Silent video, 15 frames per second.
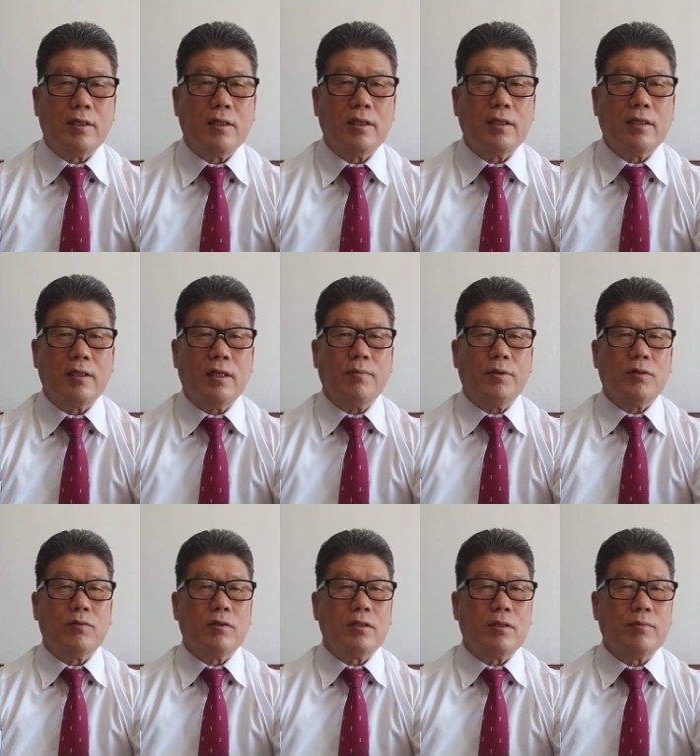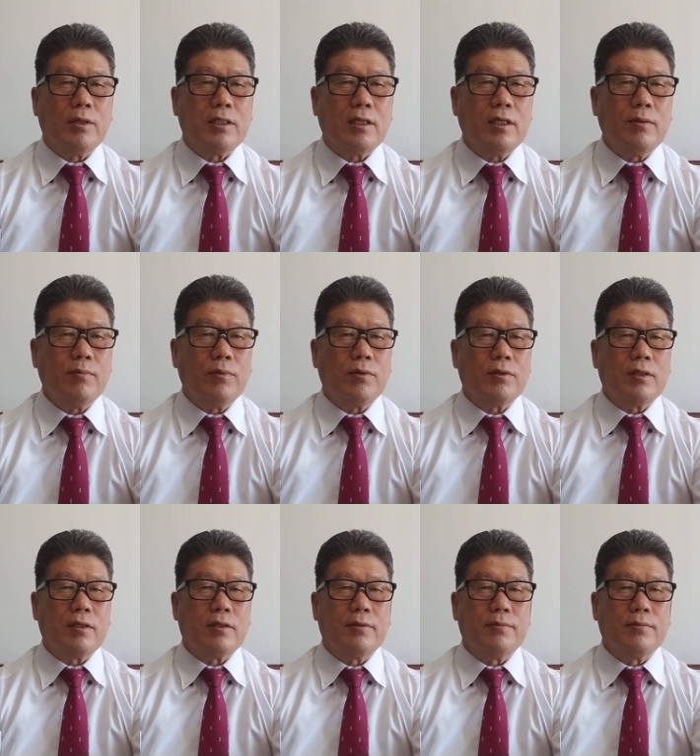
And number two is a mezzanine bond.